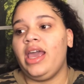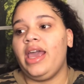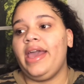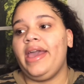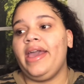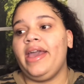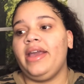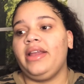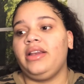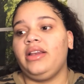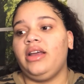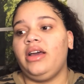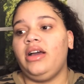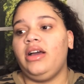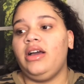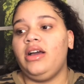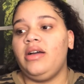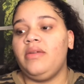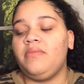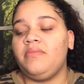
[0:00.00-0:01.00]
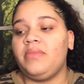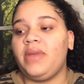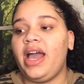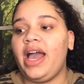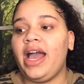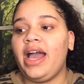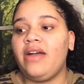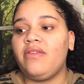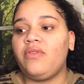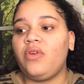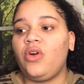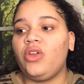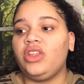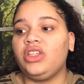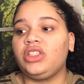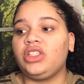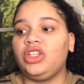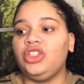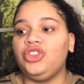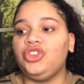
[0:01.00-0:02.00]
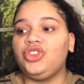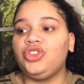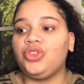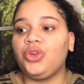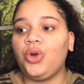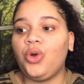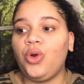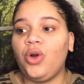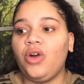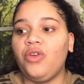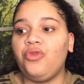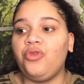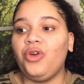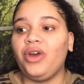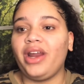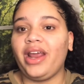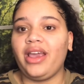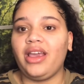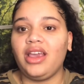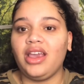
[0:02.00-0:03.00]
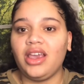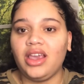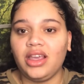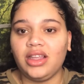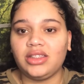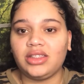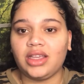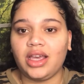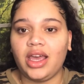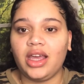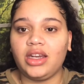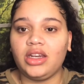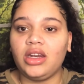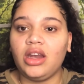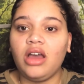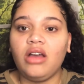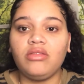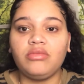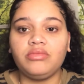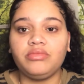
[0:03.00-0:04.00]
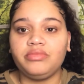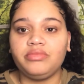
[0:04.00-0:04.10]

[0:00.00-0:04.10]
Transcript: and have all this control of what I eat? And no.